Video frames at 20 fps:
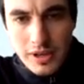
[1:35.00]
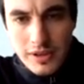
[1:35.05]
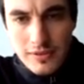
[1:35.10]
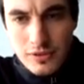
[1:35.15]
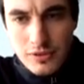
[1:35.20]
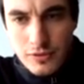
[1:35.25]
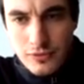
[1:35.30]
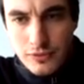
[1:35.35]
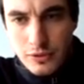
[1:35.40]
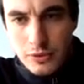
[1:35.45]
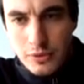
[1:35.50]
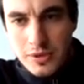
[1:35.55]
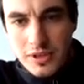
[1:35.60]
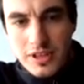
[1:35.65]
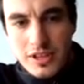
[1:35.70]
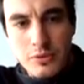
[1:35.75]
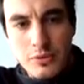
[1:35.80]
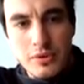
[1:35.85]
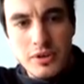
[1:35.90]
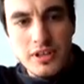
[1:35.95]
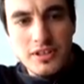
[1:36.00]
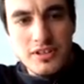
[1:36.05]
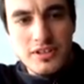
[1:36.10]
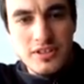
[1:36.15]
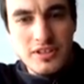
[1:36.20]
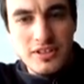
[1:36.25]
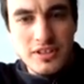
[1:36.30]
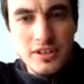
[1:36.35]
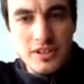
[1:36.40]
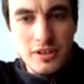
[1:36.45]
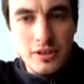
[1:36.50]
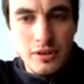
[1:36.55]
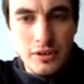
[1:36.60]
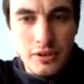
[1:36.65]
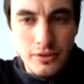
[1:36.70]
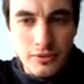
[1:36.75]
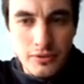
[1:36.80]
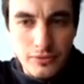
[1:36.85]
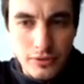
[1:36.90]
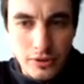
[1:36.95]
we have the following equality
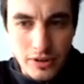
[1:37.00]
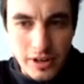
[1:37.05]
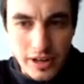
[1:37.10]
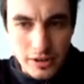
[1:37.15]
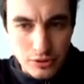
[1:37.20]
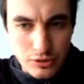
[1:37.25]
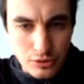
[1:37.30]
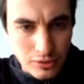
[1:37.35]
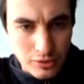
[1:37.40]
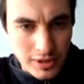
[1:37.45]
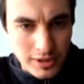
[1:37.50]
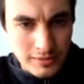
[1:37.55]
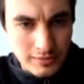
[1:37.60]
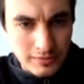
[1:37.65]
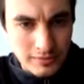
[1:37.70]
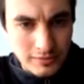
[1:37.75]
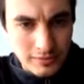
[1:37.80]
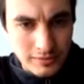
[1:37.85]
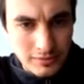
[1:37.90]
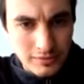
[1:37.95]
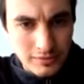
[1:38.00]
for R3.